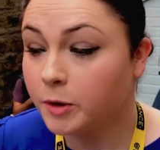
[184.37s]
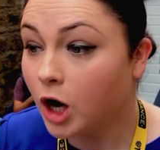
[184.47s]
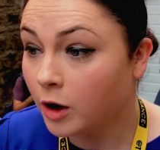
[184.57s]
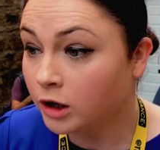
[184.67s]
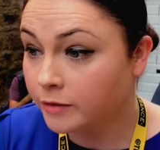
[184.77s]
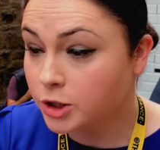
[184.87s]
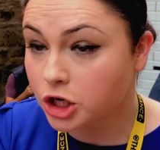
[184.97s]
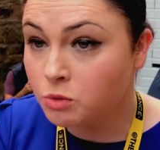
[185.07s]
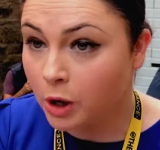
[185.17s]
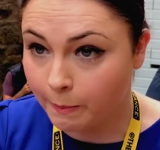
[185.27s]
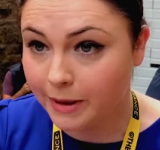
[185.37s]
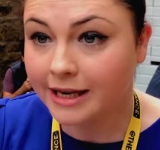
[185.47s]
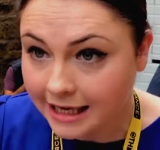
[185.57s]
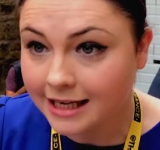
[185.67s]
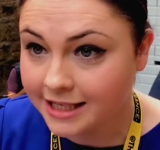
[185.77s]
call them two
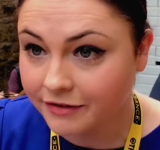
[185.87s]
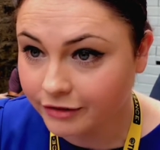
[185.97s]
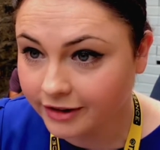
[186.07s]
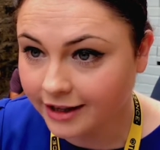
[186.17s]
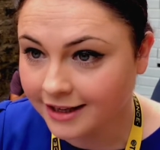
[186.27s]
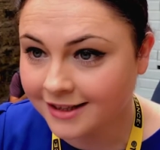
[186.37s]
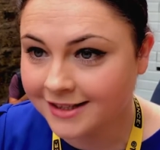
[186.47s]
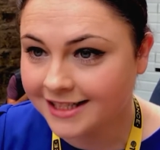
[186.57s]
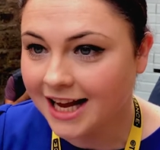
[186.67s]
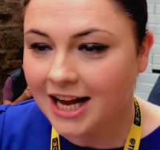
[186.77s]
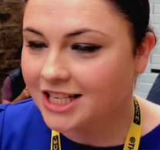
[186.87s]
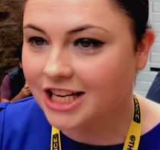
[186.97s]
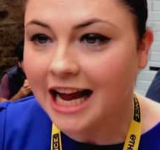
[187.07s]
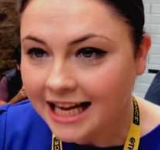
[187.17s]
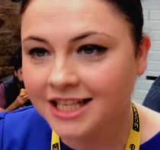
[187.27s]
completely different things,
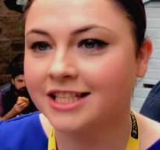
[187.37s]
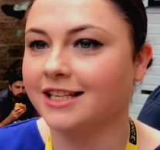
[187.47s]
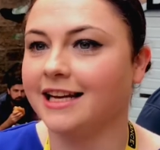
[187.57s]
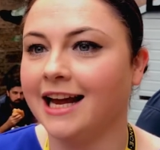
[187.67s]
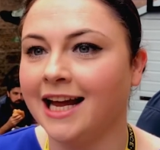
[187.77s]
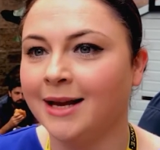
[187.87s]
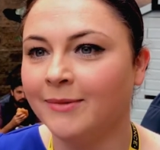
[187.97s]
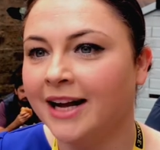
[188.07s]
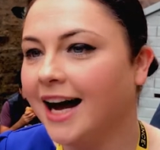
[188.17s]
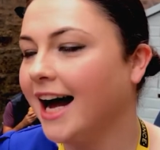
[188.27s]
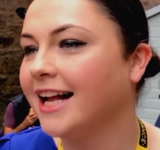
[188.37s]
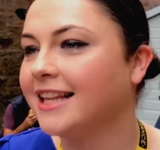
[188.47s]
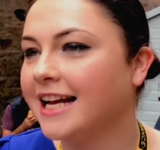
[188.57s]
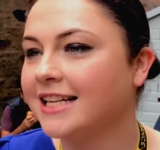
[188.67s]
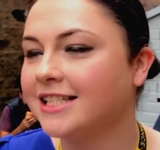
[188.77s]
change the name, and
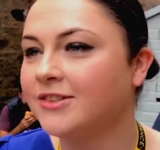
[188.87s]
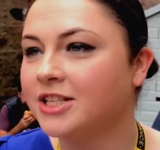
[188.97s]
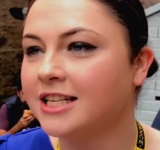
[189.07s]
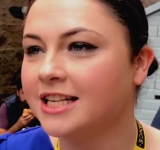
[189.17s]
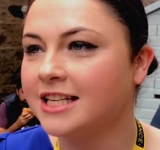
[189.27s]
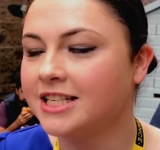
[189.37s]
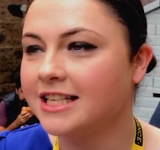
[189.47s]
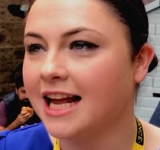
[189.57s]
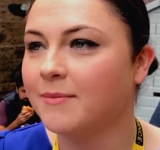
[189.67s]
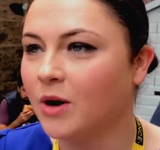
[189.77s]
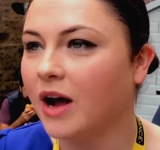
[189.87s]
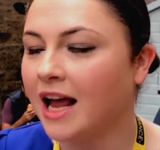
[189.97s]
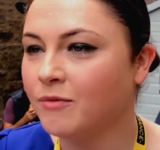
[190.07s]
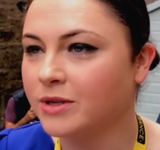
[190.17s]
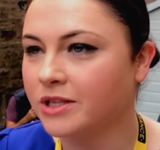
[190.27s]
then as soon as you change the name, not
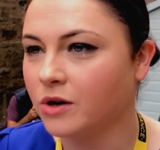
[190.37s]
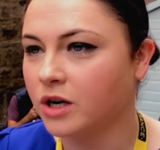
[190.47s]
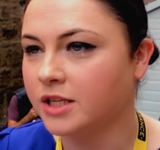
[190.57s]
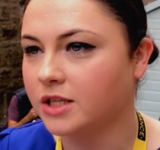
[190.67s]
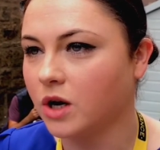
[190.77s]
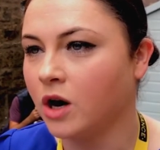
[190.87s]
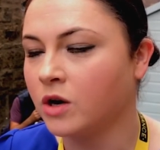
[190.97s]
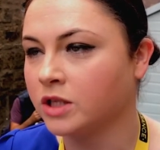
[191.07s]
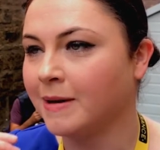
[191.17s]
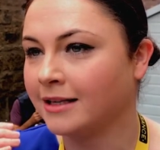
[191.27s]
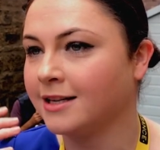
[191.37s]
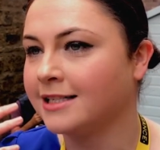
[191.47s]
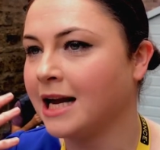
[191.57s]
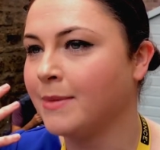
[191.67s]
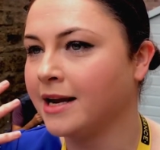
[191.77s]
everyone's not going to automatically
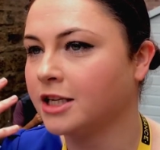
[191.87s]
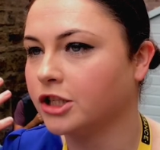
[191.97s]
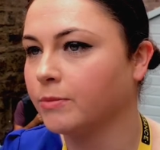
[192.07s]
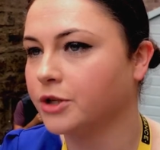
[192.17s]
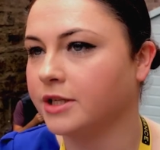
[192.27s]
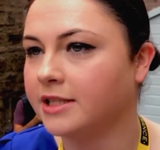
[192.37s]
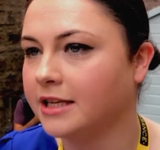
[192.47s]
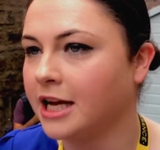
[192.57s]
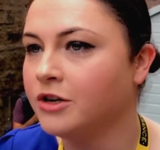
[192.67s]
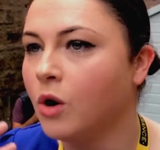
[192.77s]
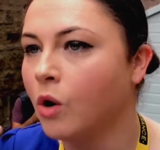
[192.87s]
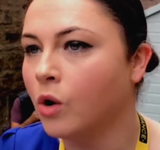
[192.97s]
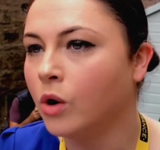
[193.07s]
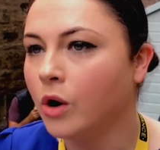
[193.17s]
start making assumptions that they know